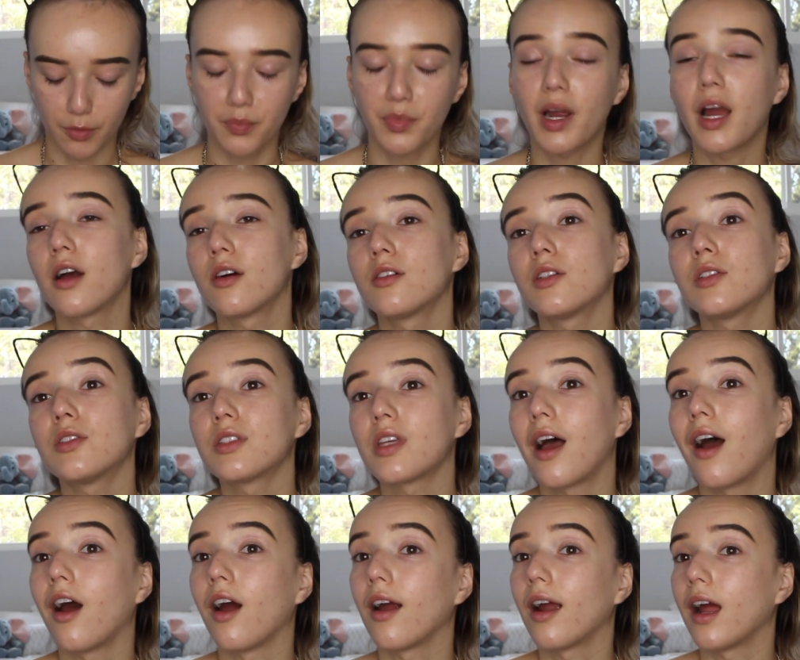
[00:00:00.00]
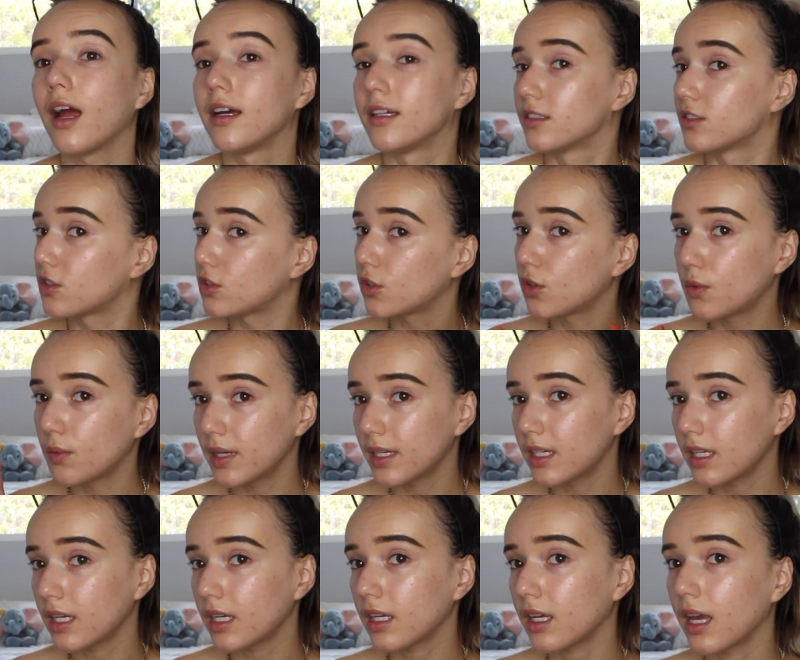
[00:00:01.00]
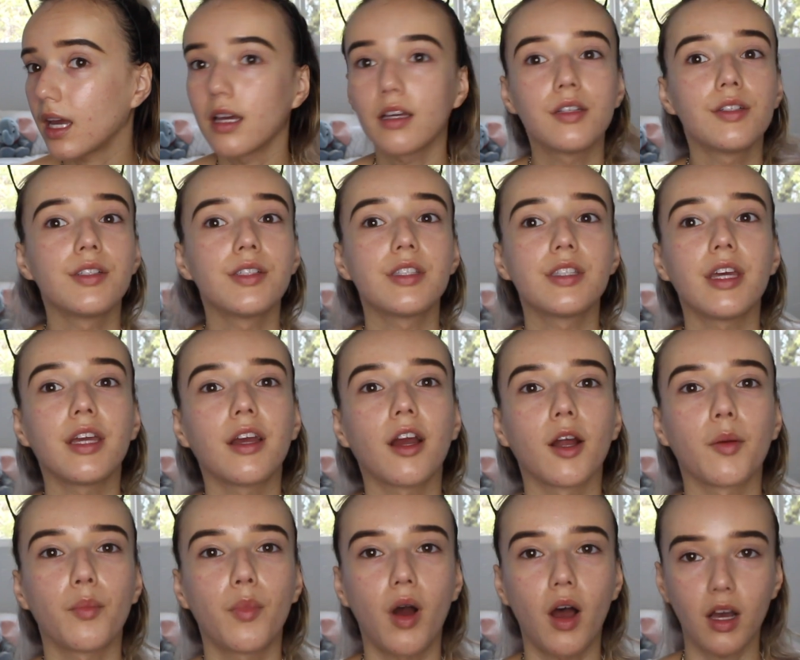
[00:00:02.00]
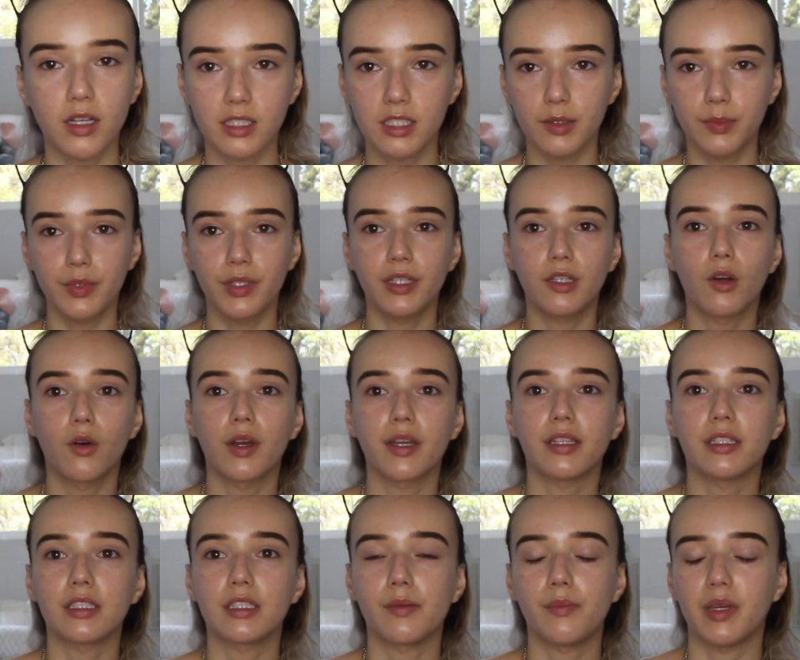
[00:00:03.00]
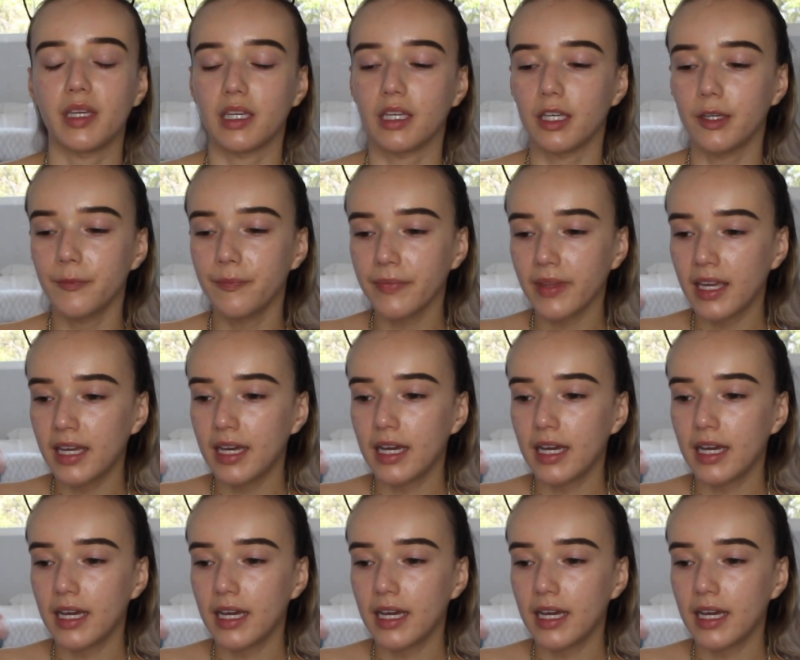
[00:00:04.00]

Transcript: the brows are as twinning as they are possibly going to be.